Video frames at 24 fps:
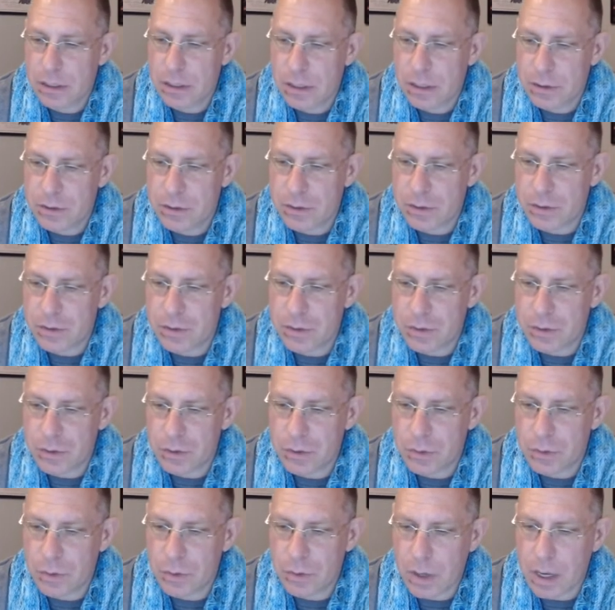to
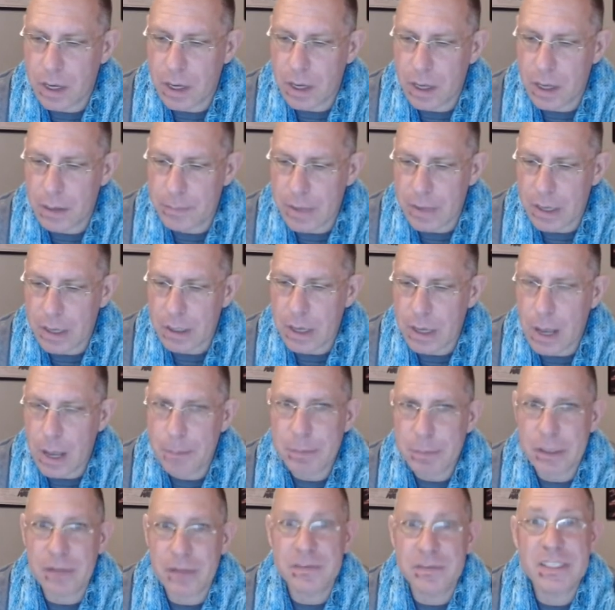do um, a
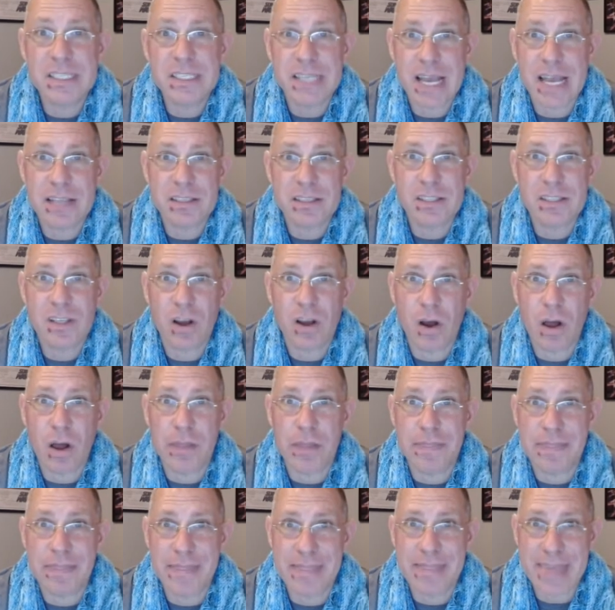couple of sets
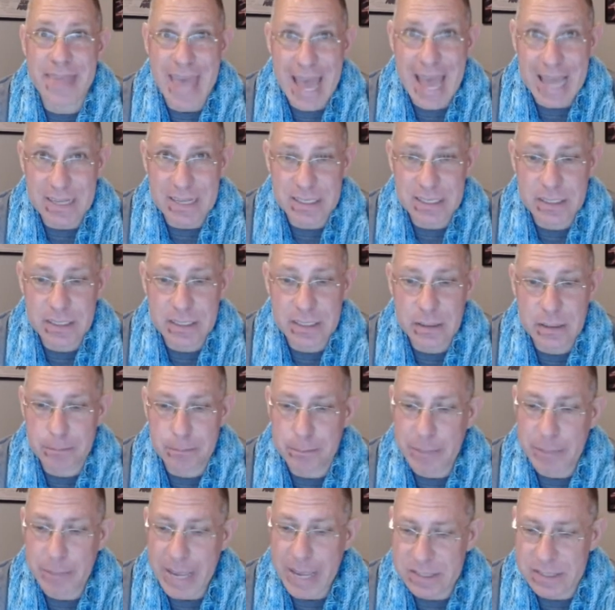on that
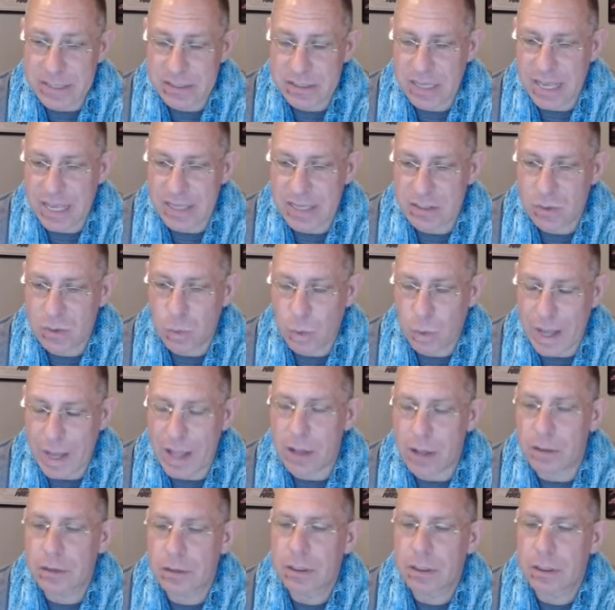base as well.